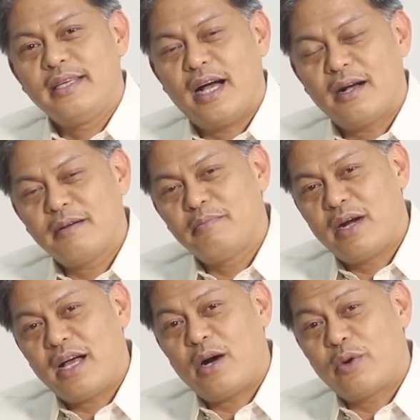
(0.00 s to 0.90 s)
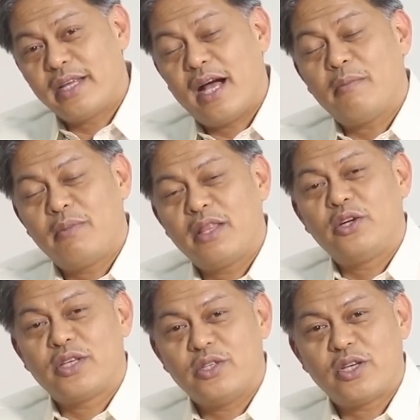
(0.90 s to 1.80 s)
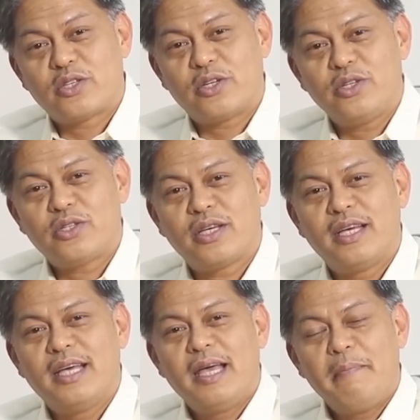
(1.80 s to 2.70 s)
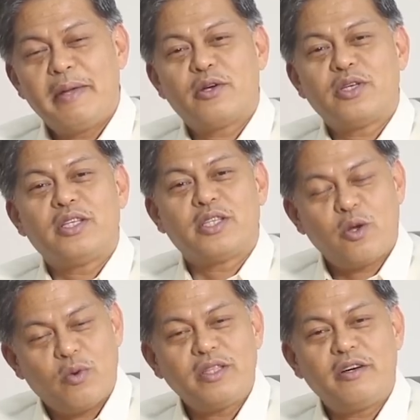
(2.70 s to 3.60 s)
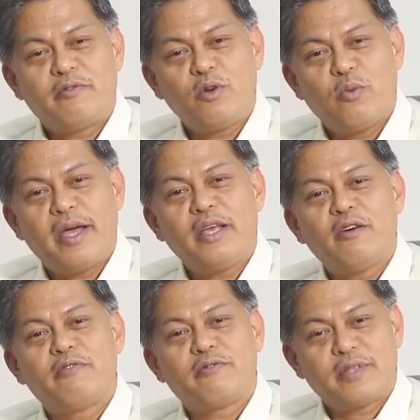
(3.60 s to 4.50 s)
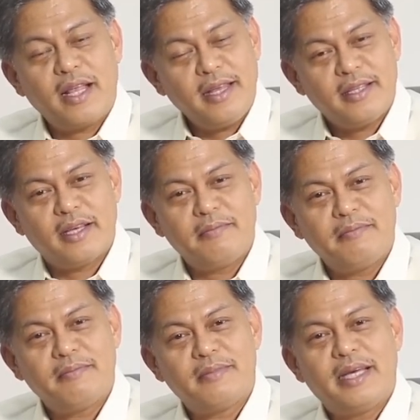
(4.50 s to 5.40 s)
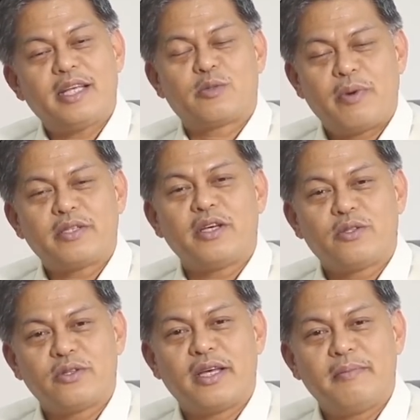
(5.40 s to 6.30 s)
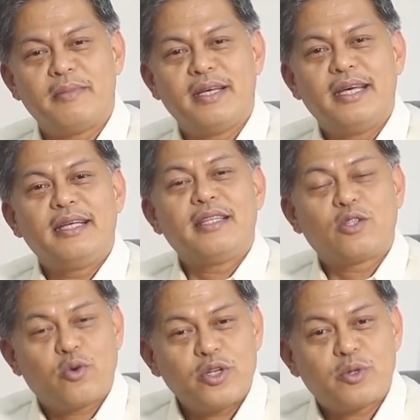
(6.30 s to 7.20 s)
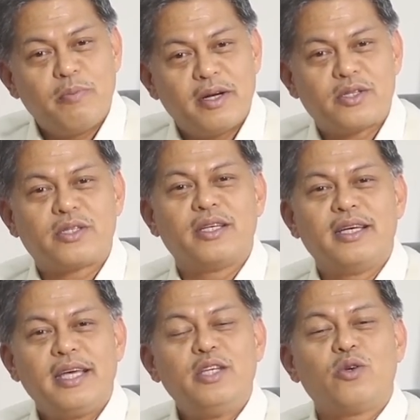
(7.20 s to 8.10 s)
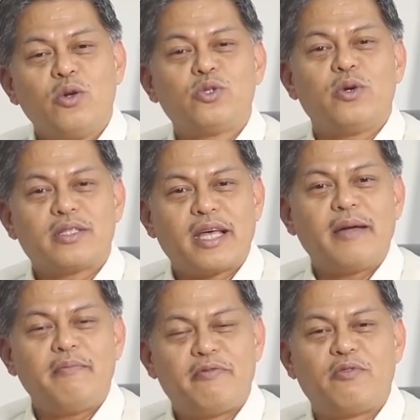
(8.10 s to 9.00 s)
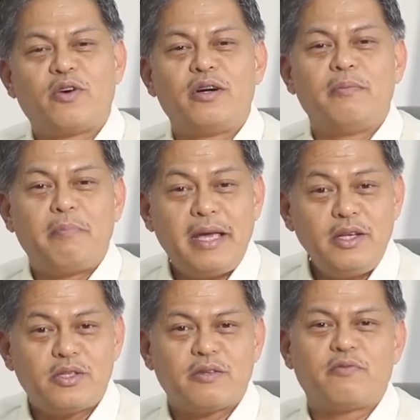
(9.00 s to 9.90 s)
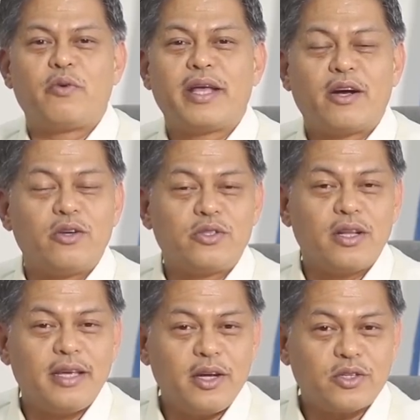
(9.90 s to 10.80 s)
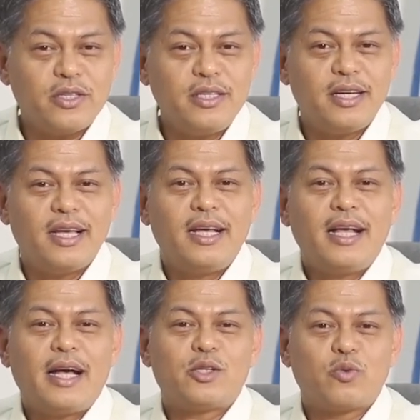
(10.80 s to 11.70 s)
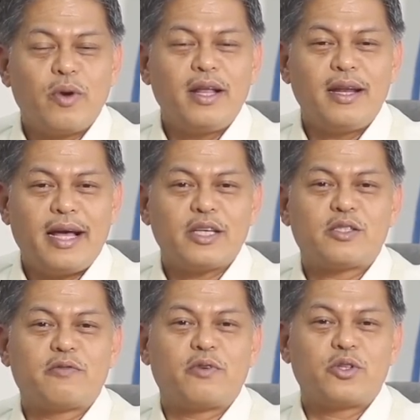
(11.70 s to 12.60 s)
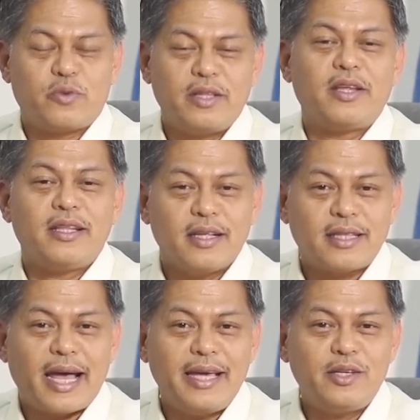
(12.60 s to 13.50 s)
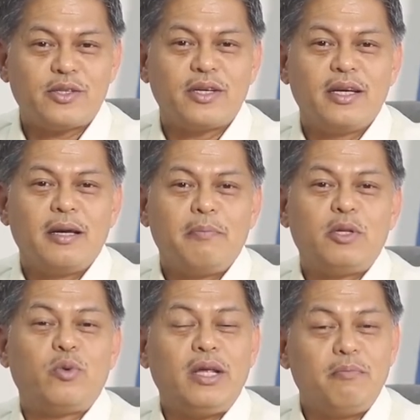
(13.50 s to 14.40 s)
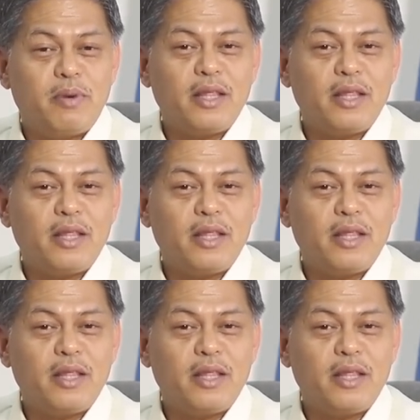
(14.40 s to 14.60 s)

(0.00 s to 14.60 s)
our young brothers and sisters, because it is a wonderful way of telling them and expressing to them that Christmas is also a time for peace, for reconciliation, as well as for strengthening the ties between